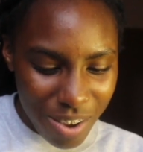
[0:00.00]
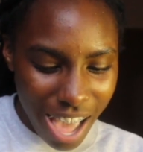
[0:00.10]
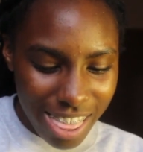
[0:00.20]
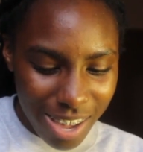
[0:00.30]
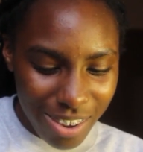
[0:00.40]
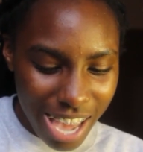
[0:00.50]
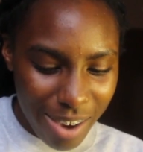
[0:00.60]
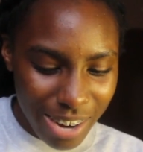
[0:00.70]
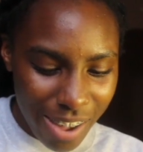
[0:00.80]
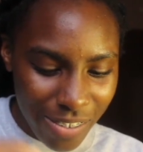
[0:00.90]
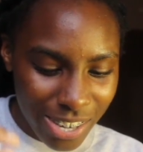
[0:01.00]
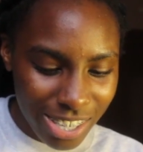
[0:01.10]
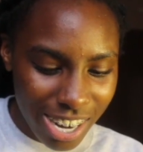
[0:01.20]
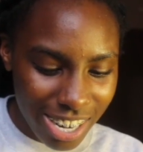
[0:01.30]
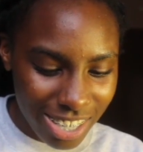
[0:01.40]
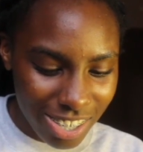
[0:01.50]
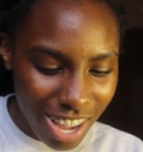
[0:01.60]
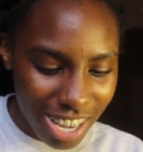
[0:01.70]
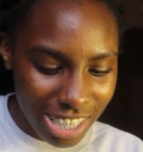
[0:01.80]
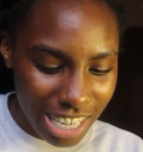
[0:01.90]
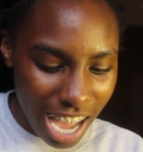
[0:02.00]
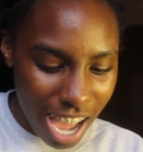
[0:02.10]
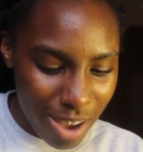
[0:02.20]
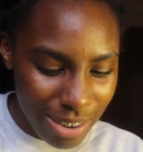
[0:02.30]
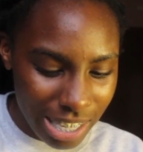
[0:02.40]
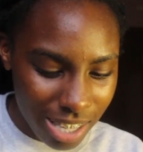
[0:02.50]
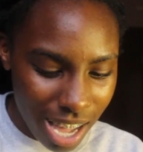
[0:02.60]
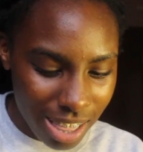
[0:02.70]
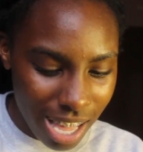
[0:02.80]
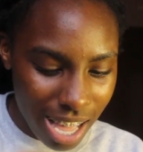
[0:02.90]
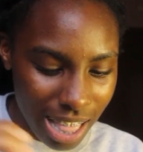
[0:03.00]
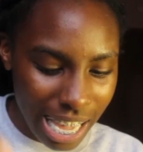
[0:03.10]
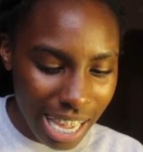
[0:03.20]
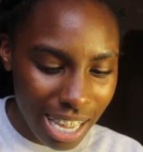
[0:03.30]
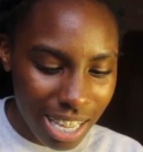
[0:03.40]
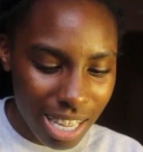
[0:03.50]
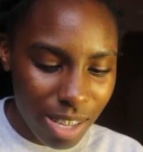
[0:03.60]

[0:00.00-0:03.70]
I think, yeah, when I first started astrology, I always thought that, like,